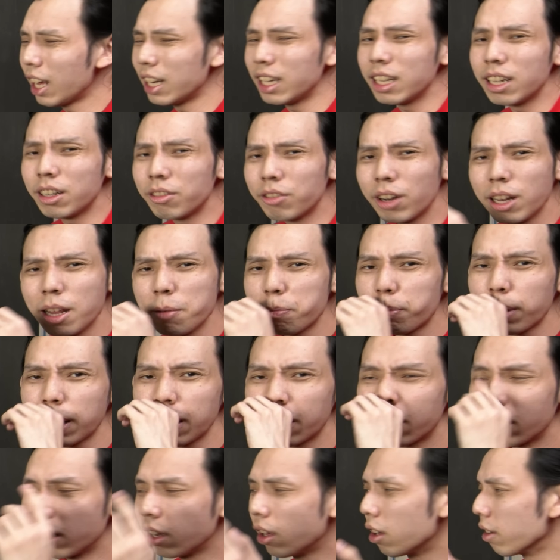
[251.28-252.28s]
I didn't really play
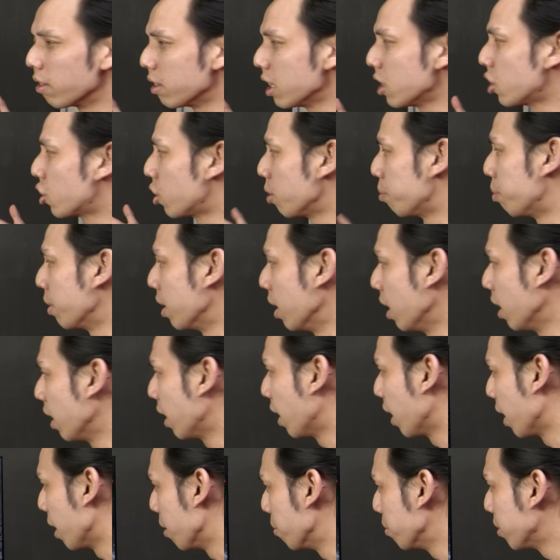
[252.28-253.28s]
a lot of these AAA
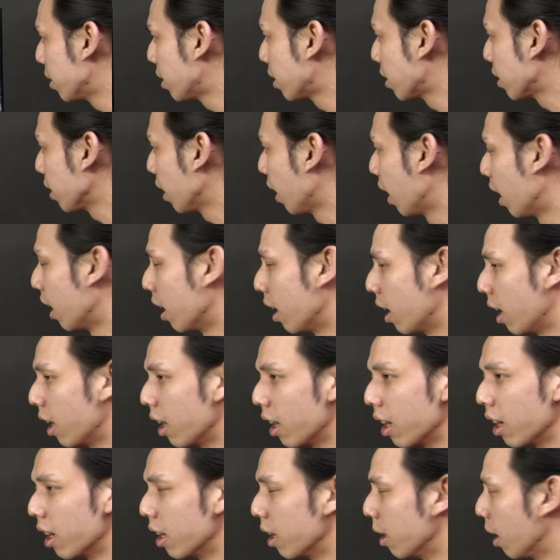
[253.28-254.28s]
games.
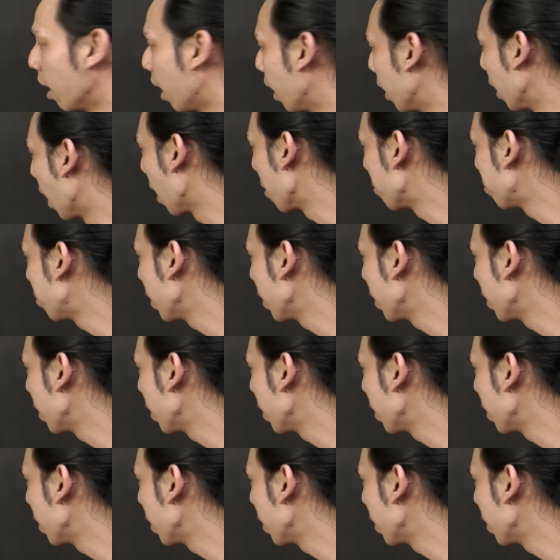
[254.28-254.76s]
I